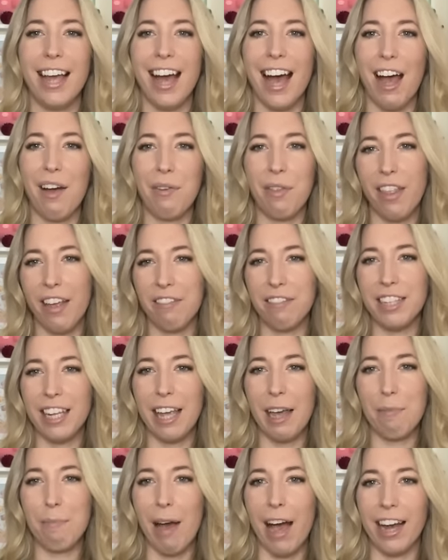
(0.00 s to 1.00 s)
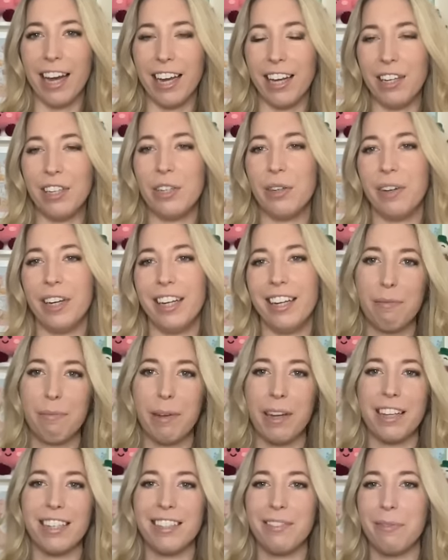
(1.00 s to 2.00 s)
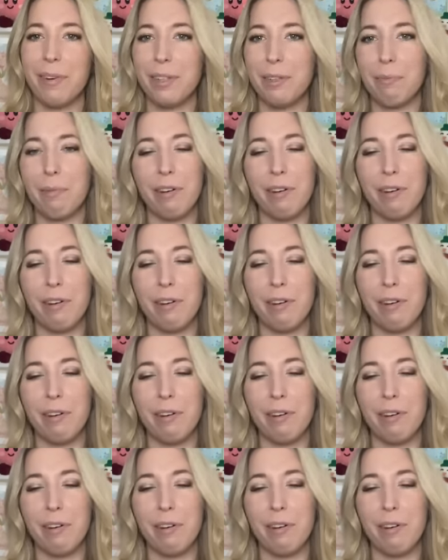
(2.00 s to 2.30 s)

I would love to get back into it because what's